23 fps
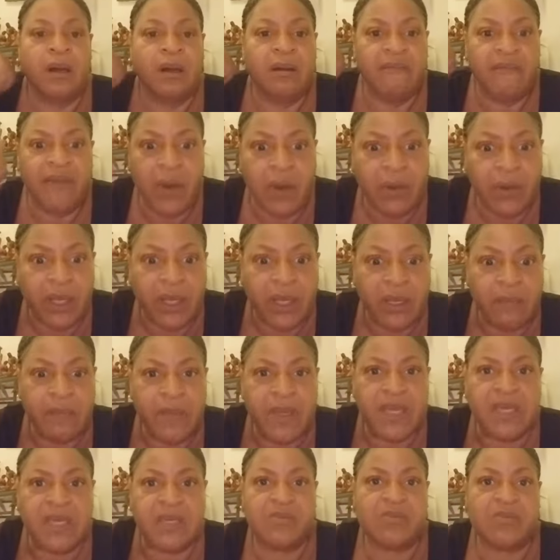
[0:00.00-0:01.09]
voting
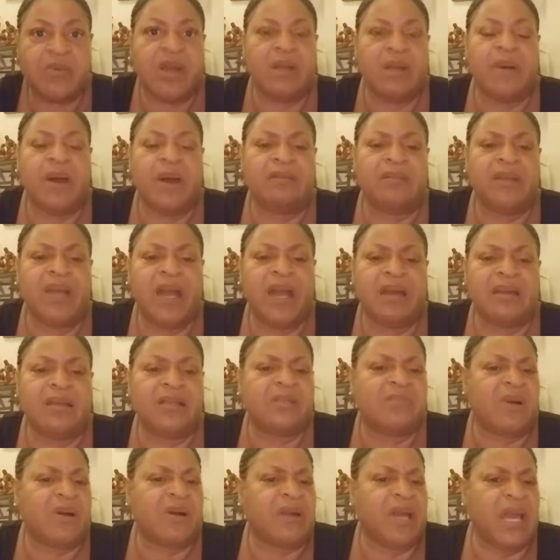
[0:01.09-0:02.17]
because right about now
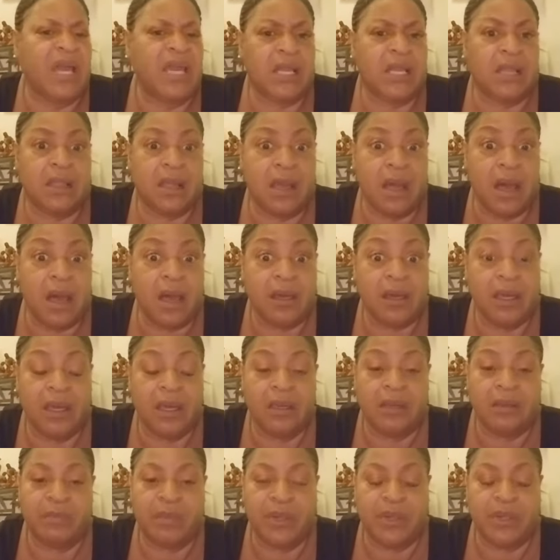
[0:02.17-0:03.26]
it's about 8 o'clock
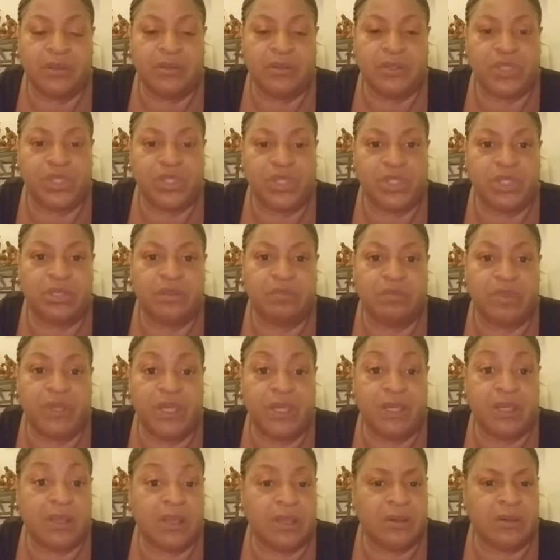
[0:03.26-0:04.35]
and the polls should be
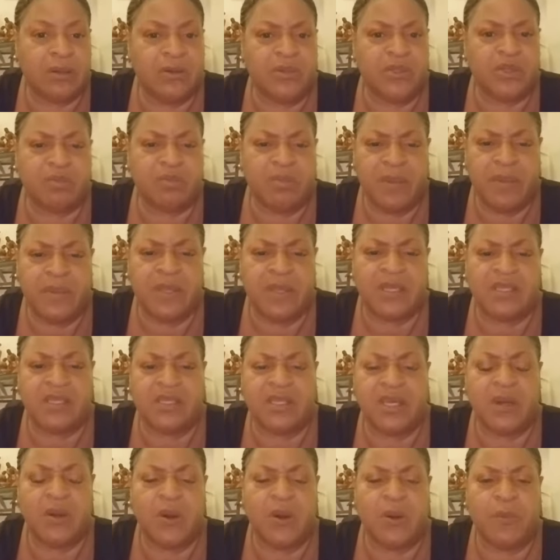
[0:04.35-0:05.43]
closed or maybe they
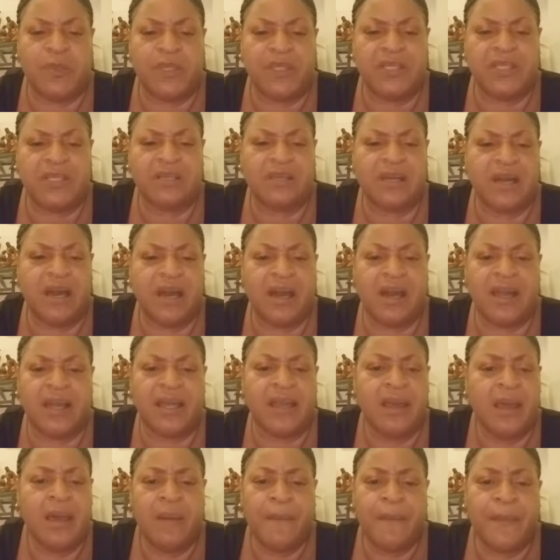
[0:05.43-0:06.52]
stay open to 9.
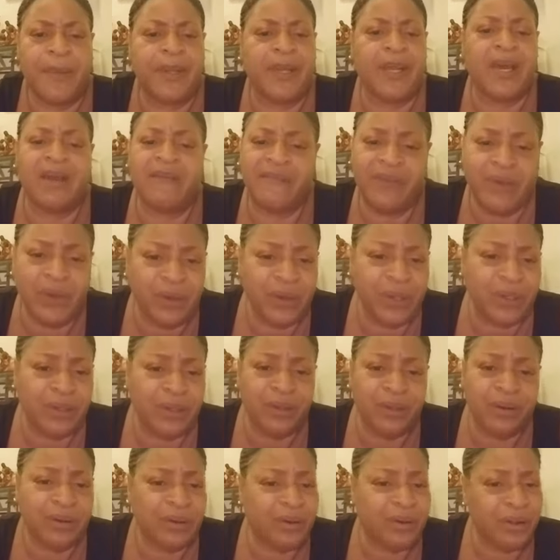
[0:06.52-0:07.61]
But I voted
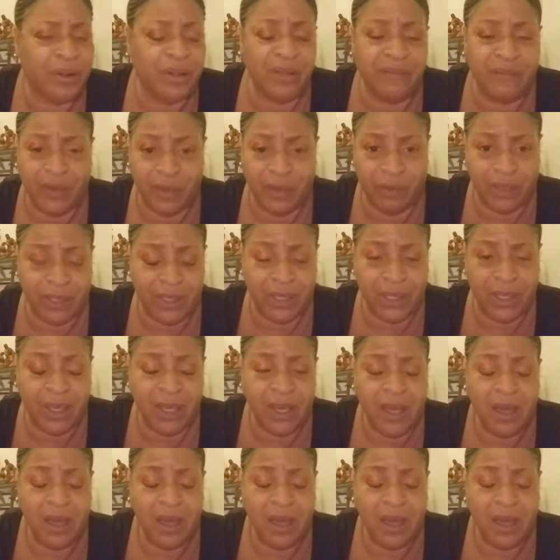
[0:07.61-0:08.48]
early voting,